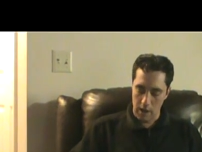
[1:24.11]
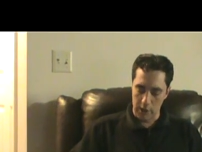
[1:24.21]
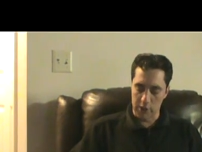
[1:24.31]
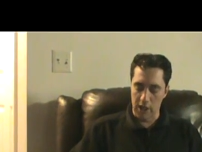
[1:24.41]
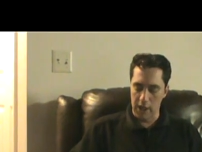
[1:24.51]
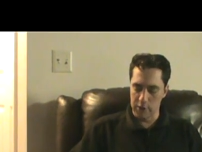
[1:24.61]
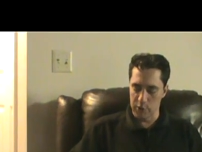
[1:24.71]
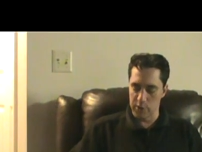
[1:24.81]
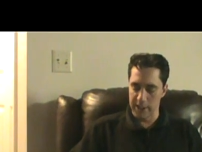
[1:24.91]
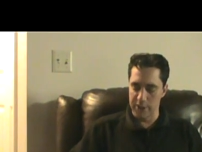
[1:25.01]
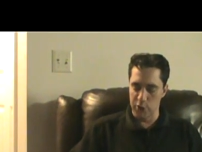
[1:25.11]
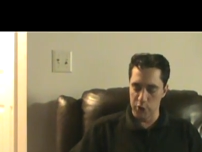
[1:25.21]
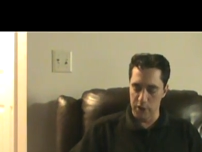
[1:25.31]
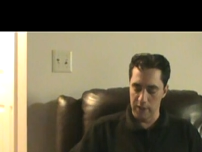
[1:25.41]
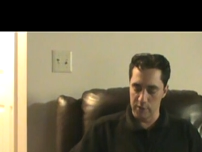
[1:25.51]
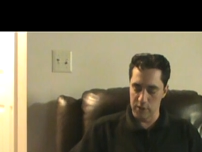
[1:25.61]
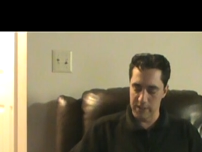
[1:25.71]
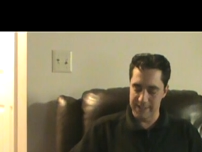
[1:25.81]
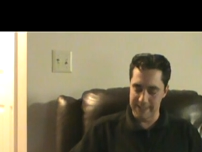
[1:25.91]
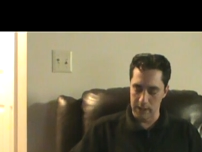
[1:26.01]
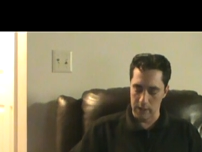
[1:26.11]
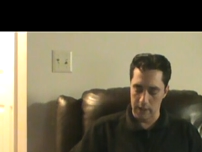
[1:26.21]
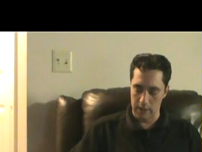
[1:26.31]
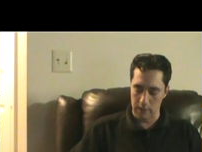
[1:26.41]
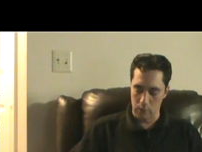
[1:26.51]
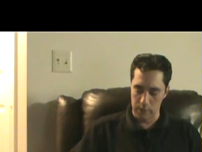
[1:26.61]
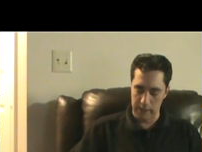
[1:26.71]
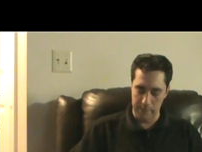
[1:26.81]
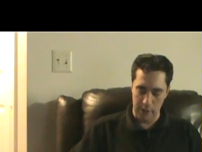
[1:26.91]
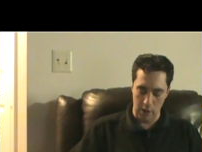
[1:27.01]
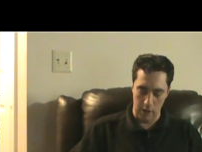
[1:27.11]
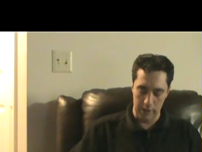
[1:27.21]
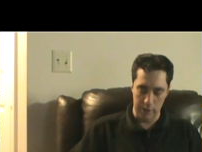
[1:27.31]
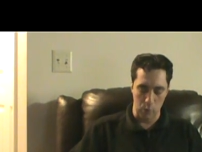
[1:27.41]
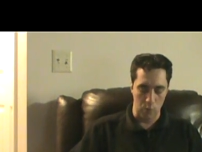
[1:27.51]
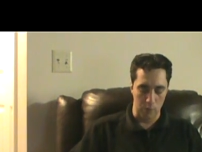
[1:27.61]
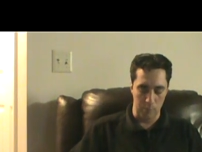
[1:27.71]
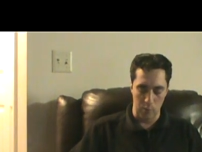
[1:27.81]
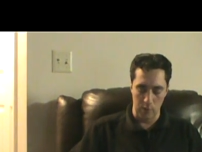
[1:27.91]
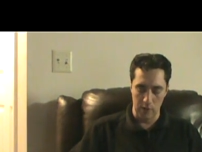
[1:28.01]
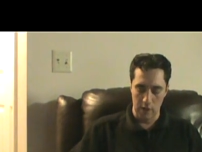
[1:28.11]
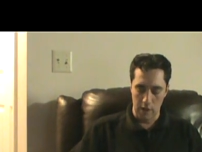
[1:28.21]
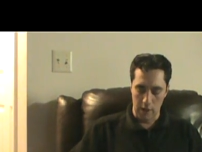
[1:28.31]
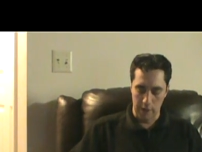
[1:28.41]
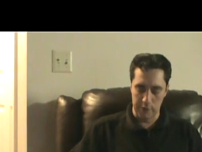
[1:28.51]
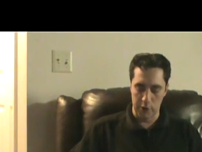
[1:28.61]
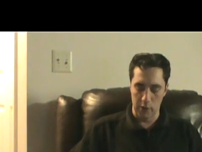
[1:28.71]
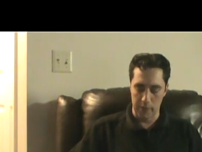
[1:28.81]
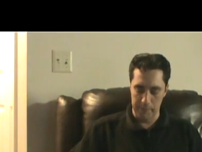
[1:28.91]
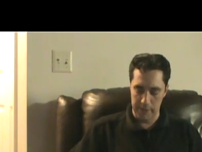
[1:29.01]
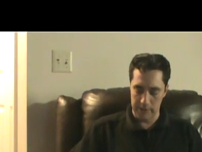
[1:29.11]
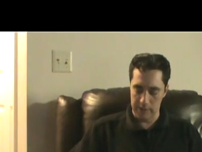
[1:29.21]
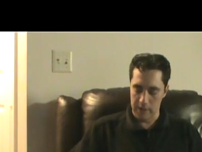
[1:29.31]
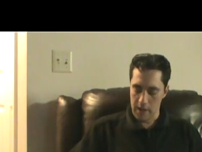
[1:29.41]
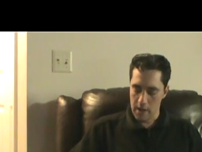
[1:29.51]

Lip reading: unconsciously shunned Scylla only to be caught in the whirlpool of Charybdis.